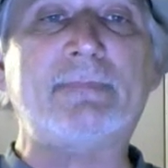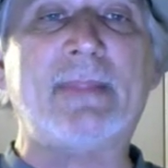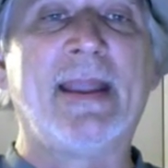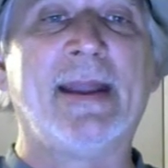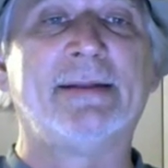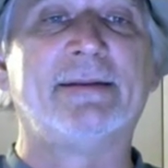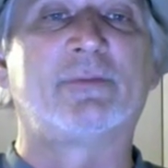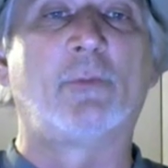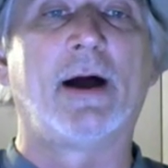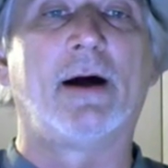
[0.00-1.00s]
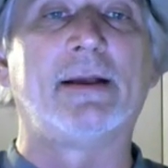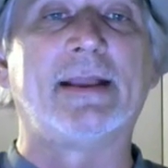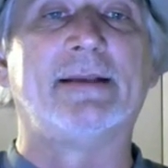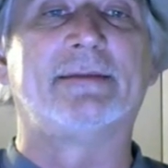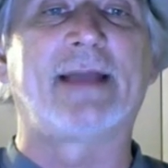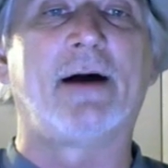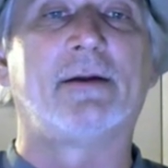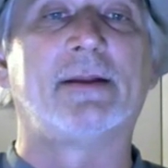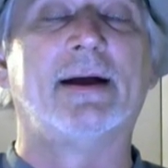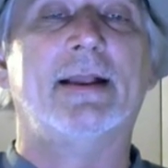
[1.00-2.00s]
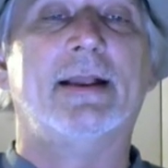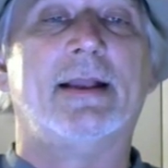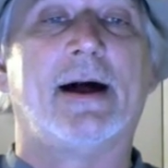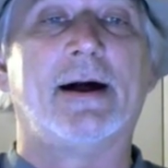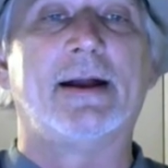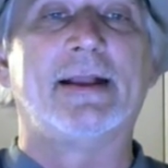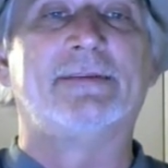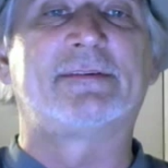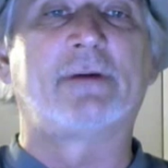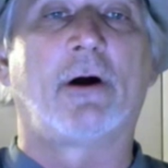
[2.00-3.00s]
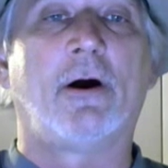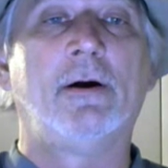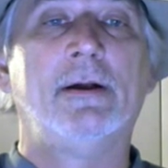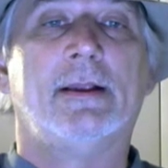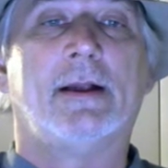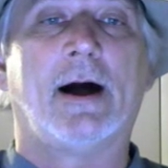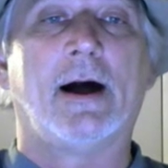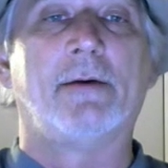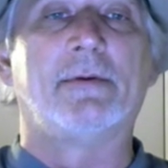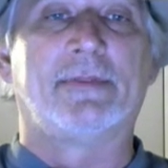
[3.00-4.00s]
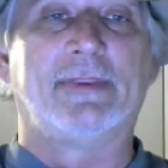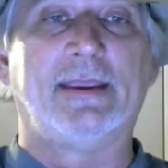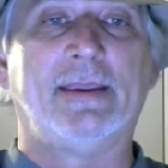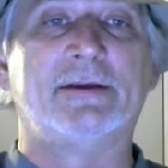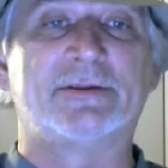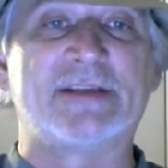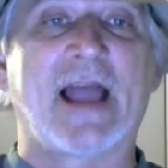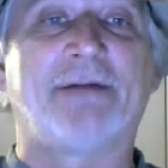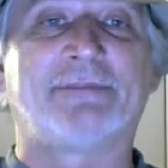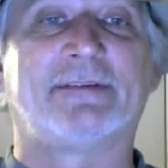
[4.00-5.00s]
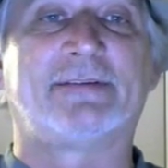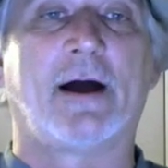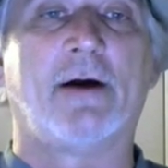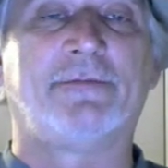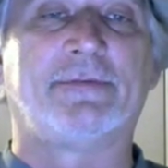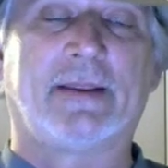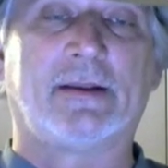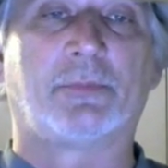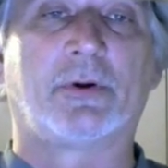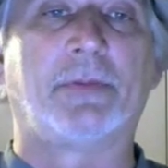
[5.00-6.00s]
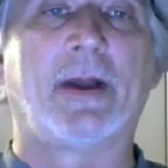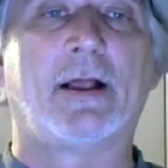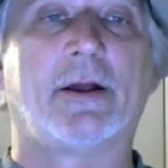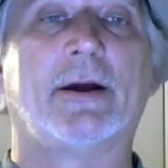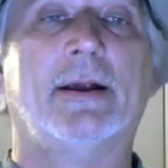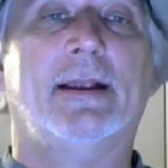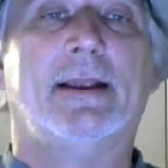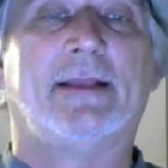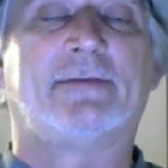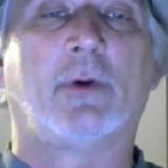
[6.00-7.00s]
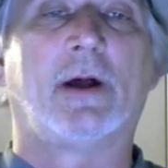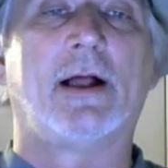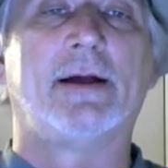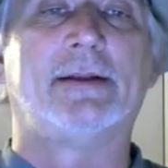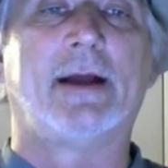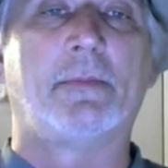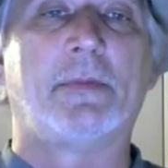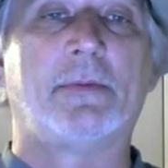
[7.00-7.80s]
and as well as how to install the shaft itself and the propeller, as well. I end up